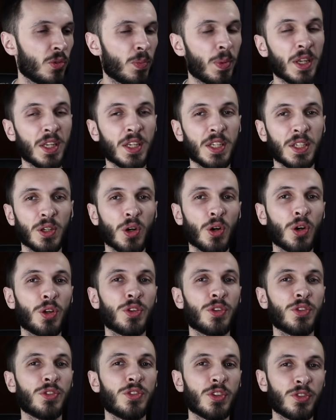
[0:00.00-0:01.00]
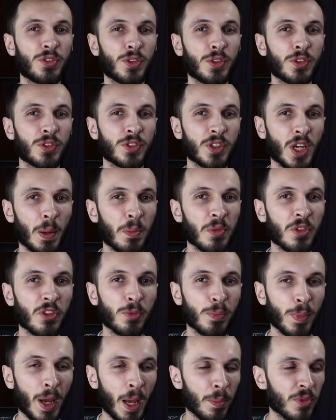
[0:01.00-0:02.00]
depending on different types
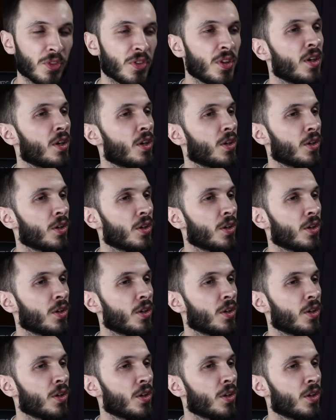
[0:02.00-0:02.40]
of maps.